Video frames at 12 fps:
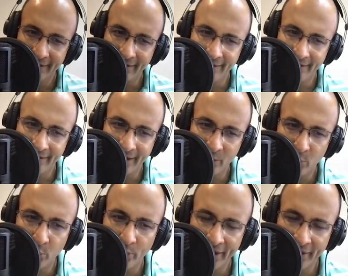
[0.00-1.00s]
and
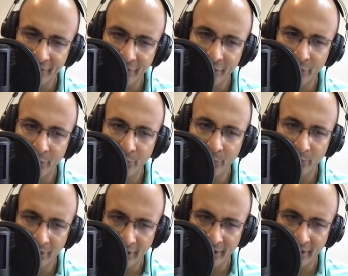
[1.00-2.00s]
the willingness to
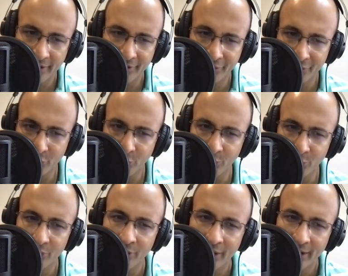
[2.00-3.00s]
learn and grow?